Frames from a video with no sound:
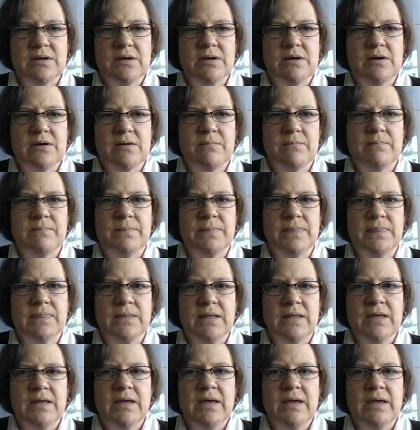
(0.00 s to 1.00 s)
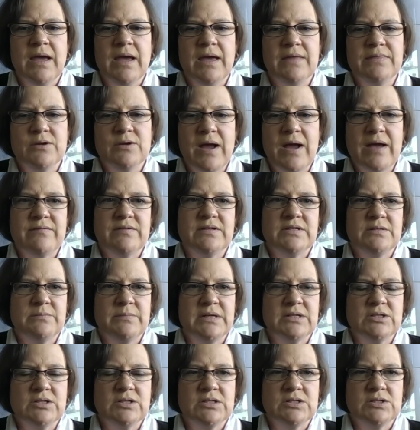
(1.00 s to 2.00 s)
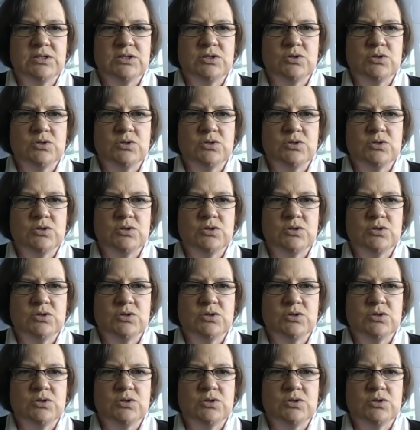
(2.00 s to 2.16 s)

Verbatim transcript: um, and they're having to make